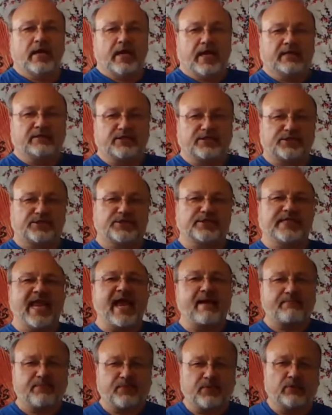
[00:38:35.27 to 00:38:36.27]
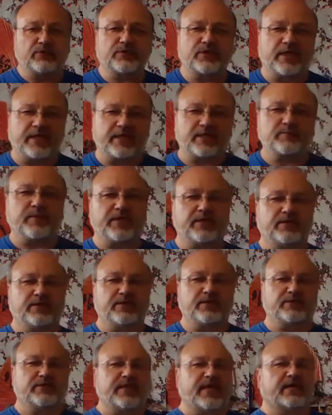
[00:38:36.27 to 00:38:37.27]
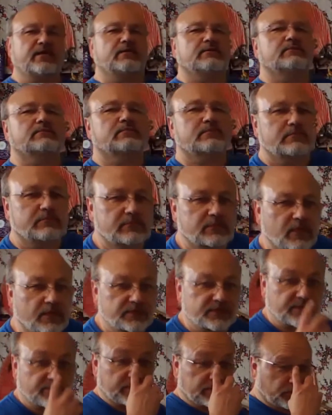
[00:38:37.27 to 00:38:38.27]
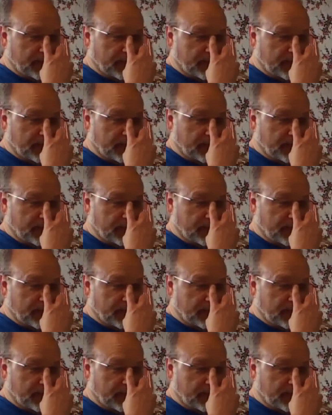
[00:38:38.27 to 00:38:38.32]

and snap those things because that causes everything to